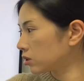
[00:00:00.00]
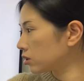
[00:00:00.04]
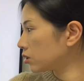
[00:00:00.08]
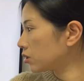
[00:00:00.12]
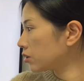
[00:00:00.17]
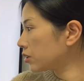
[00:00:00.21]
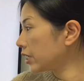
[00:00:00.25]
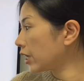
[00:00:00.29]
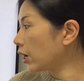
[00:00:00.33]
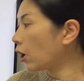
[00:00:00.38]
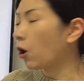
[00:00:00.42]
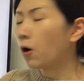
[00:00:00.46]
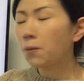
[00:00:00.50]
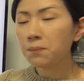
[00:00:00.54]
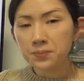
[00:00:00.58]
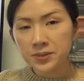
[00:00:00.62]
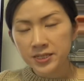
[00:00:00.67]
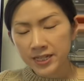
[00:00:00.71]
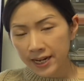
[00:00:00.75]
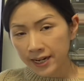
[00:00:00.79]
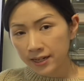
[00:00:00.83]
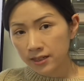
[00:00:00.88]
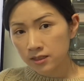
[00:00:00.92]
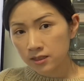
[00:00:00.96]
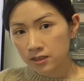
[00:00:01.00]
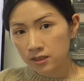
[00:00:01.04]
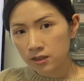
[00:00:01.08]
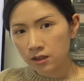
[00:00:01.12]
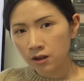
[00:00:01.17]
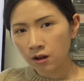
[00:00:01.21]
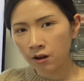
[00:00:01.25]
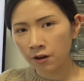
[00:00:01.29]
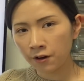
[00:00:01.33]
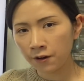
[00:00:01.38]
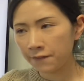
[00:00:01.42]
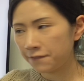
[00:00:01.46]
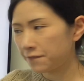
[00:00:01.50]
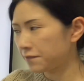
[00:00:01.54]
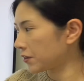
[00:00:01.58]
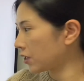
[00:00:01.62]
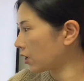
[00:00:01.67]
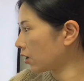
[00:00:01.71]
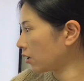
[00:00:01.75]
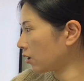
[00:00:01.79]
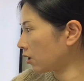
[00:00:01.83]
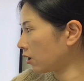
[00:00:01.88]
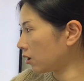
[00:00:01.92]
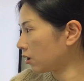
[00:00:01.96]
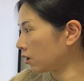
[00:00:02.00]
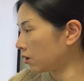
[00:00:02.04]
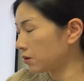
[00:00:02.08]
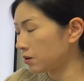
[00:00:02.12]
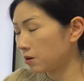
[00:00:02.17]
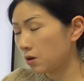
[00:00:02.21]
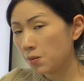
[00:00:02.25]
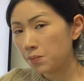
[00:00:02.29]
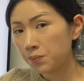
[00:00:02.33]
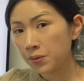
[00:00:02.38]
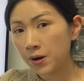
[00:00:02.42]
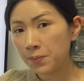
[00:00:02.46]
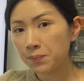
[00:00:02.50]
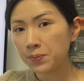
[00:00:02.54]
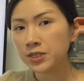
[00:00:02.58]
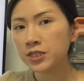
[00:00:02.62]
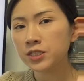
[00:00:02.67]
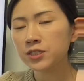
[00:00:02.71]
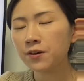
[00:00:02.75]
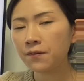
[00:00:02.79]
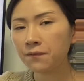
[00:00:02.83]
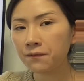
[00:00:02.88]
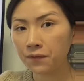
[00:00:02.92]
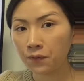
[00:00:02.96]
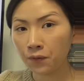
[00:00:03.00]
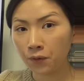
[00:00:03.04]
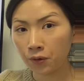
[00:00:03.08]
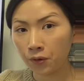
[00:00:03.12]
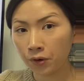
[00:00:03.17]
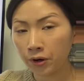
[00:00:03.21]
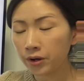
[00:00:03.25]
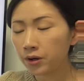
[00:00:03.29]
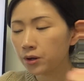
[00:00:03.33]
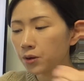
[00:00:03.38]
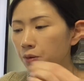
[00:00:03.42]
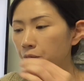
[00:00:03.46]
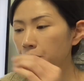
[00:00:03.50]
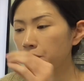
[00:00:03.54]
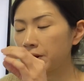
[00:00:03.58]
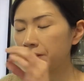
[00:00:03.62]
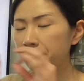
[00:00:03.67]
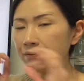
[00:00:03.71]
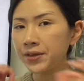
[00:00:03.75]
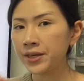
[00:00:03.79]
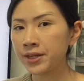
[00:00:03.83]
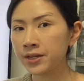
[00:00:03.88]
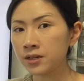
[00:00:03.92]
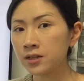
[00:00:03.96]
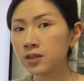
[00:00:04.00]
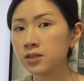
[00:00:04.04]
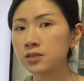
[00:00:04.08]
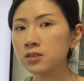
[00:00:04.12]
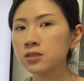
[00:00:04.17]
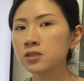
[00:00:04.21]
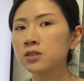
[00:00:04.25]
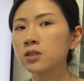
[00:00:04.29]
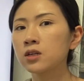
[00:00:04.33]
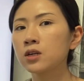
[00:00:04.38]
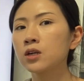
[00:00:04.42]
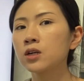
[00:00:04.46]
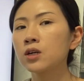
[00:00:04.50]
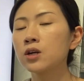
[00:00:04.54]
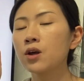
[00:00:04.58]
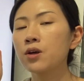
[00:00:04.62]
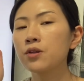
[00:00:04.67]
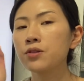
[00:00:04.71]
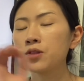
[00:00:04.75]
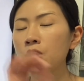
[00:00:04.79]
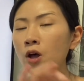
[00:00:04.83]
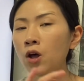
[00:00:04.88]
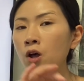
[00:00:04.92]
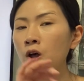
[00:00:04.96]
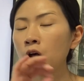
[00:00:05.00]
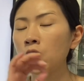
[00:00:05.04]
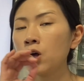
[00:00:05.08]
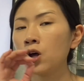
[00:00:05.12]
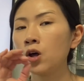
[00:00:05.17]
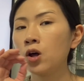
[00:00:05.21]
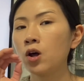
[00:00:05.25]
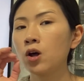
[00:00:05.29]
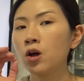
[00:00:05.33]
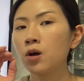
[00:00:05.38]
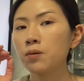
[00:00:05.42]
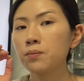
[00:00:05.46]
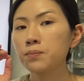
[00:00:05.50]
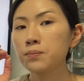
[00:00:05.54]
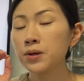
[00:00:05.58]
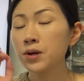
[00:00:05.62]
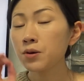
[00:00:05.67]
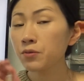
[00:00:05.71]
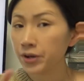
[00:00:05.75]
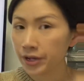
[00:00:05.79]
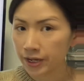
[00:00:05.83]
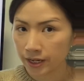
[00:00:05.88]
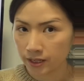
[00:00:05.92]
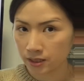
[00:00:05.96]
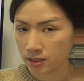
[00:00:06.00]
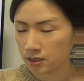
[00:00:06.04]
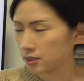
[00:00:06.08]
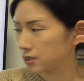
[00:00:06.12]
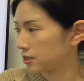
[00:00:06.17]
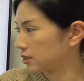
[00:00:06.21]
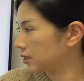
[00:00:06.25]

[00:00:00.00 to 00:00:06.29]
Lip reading: The object of the preposition for reveals the period